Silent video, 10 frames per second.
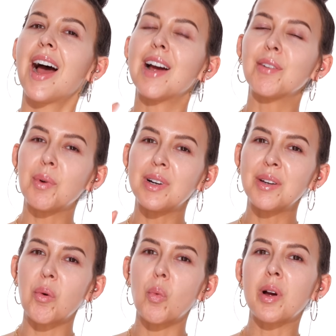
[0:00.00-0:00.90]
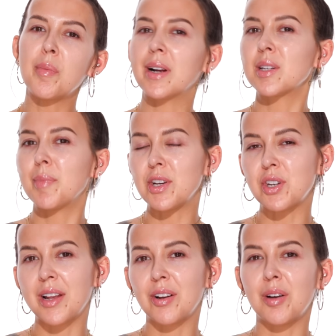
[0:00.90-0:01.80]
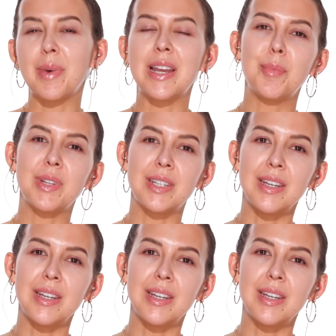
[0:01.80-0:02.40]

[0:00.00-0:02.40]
Hi everyone, welcome back to my channel. My name is